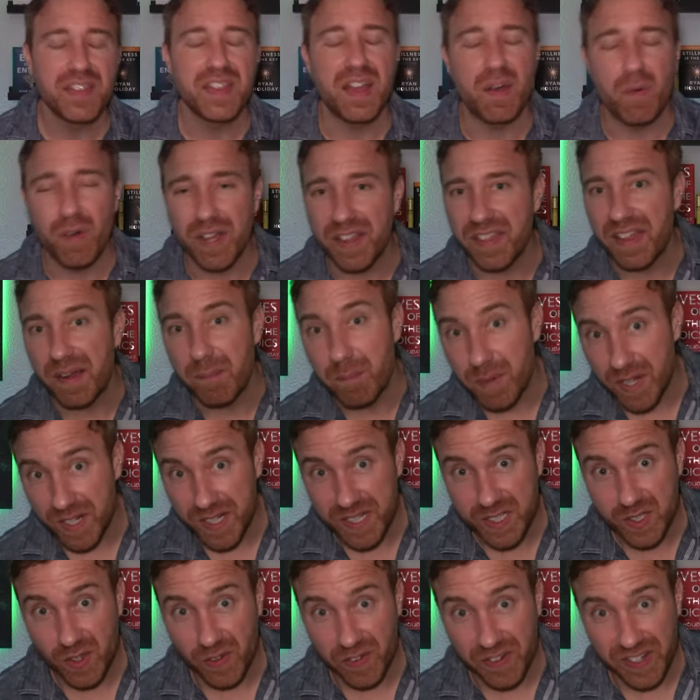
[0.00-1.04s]
That way that
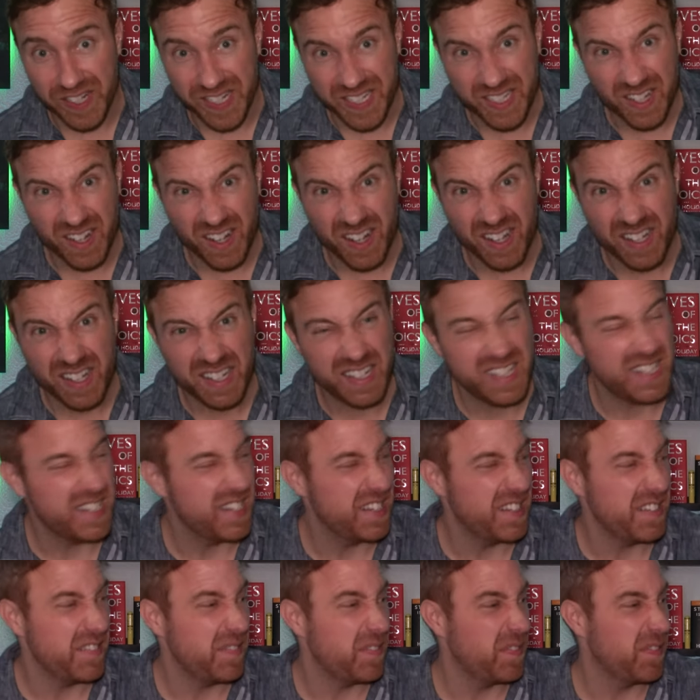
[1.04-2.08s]
money's already gone, and
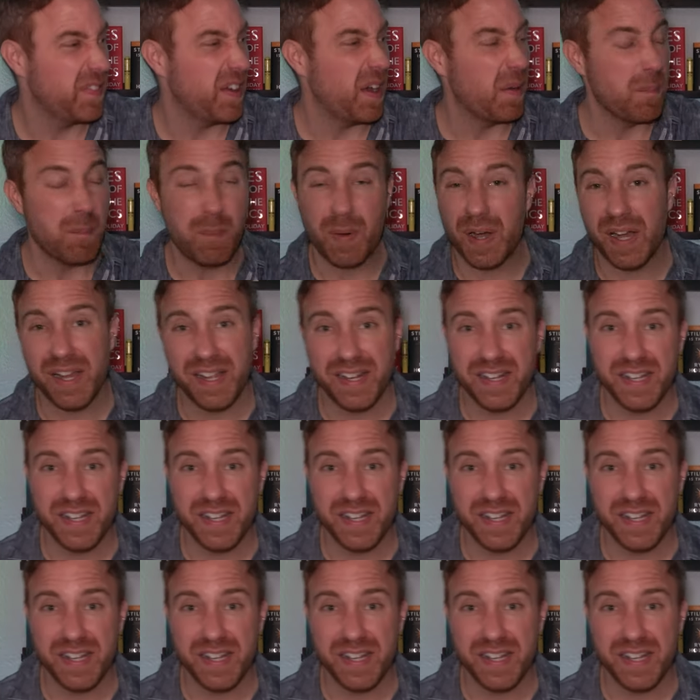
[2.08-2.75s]
if I'm buying